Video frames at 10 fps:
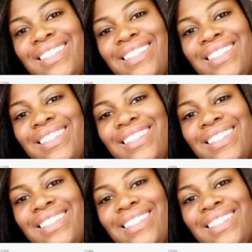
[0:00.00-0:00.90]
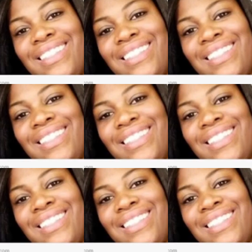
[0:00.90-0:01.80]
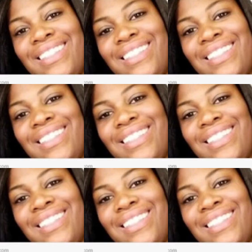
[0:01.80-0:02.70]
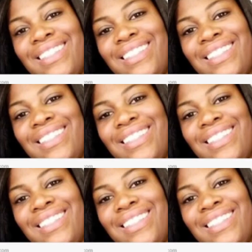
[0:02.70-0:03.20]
(not speaking)